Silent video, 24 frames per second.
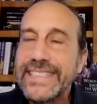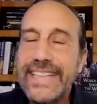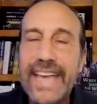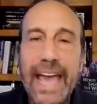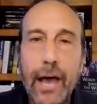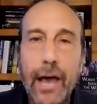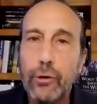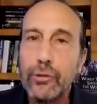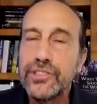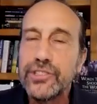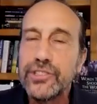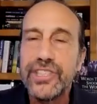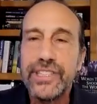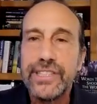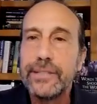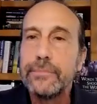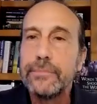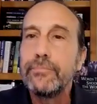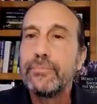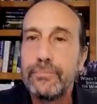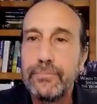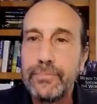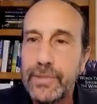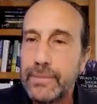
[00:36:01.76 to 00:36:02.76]

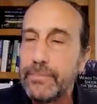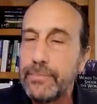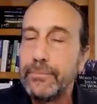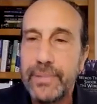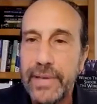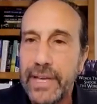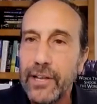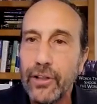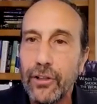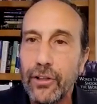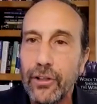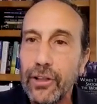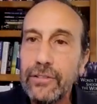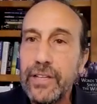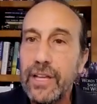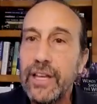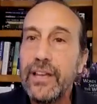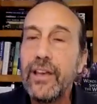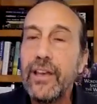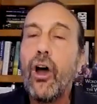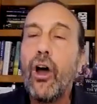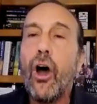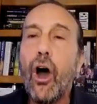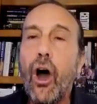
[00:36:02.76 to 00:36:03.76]
gouging bill,
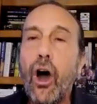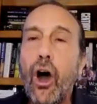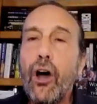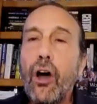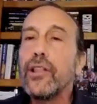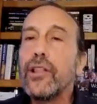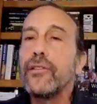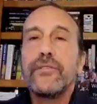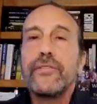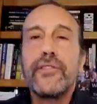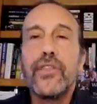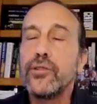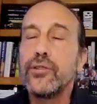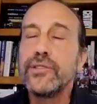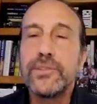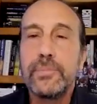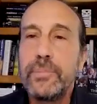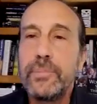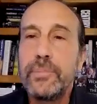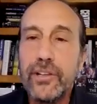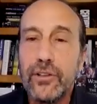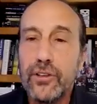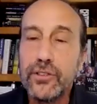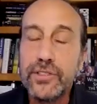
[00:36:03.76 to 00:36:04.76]
all of those
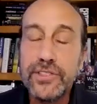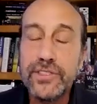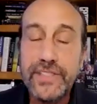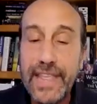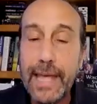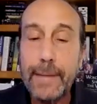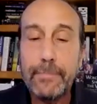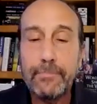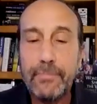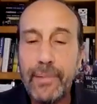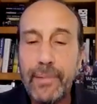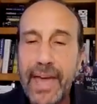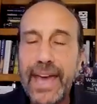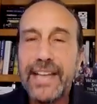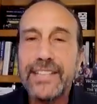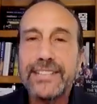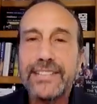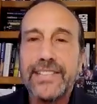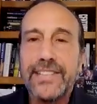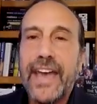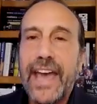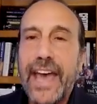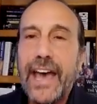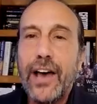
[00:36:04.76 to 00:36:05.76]
bills that
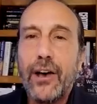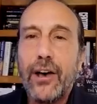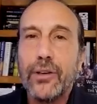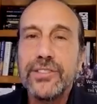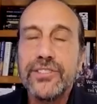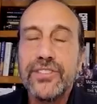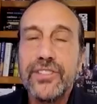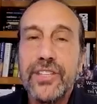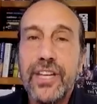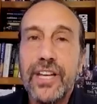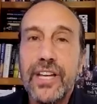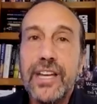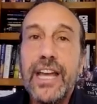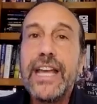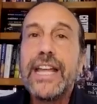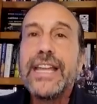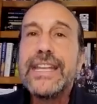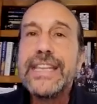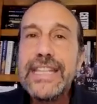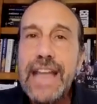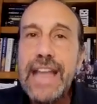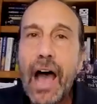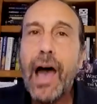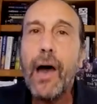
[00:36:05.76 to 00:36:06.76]
passed the House,
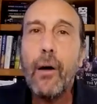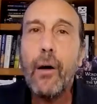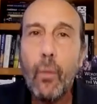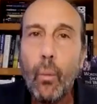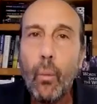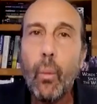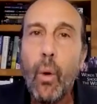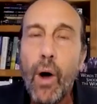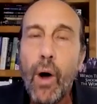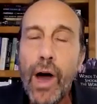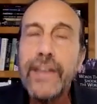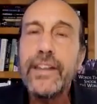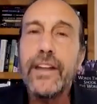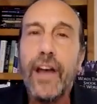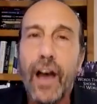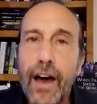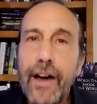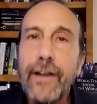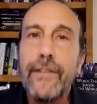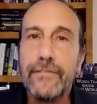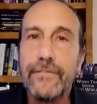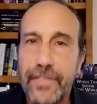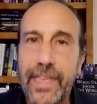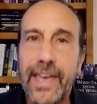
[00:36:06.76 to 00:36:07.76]
not one
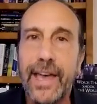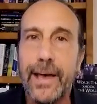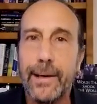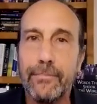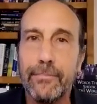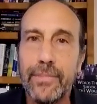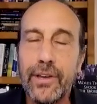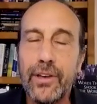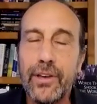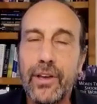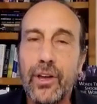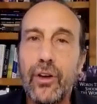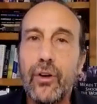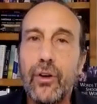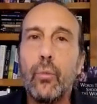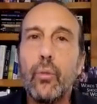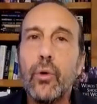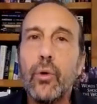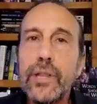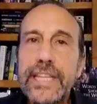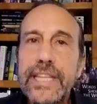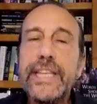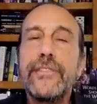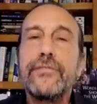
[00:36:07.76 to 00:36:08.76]
of them
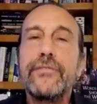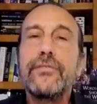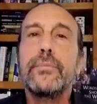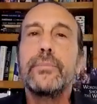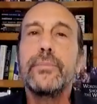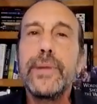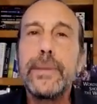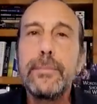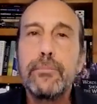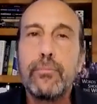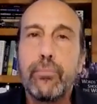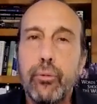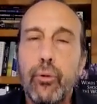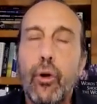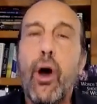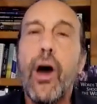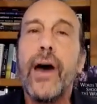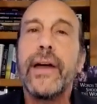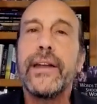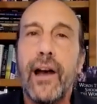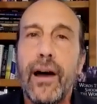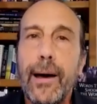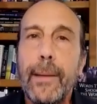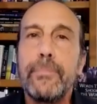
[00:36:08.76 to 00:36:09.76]
will even be
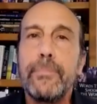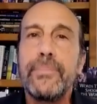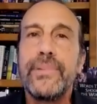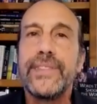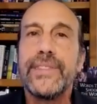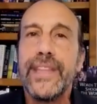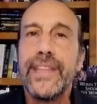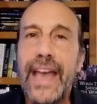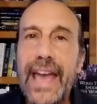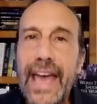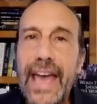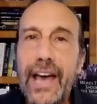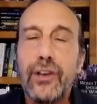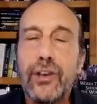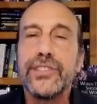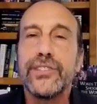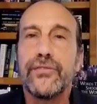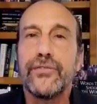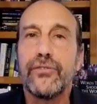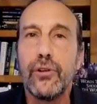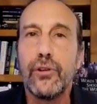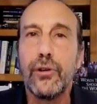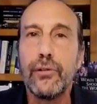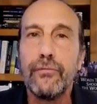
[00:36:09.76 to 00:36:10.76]
brought up in the
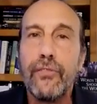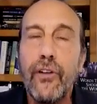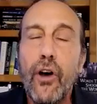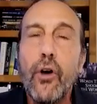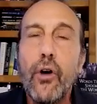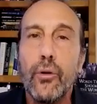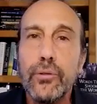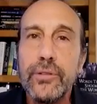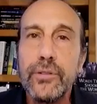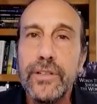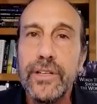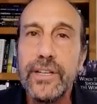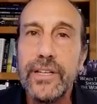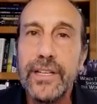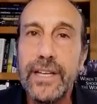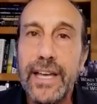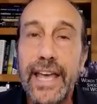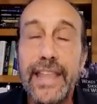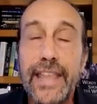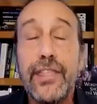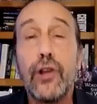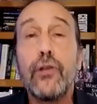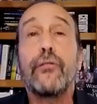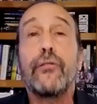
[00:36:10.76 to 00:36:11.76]
House for a vote,
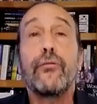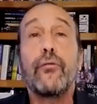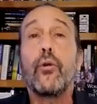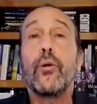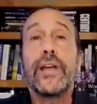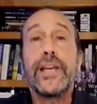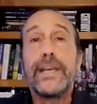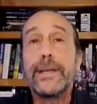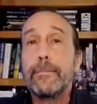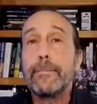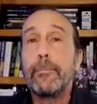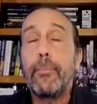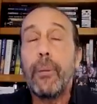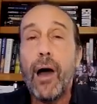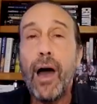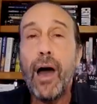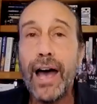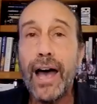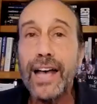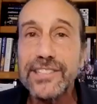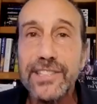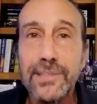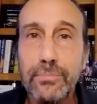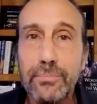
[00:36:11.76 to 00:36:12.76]
and therefore
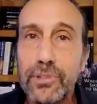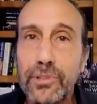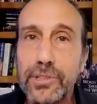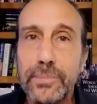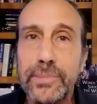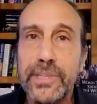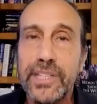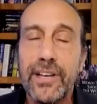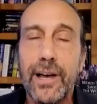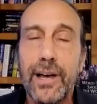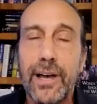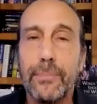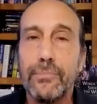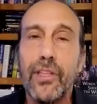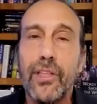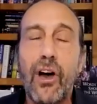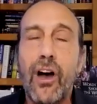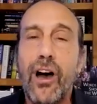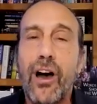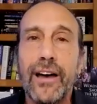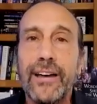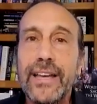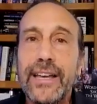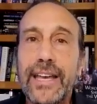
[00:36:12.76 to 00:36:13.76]
impossible to become
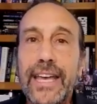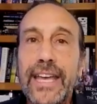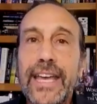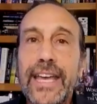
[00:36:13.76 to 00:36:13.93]
law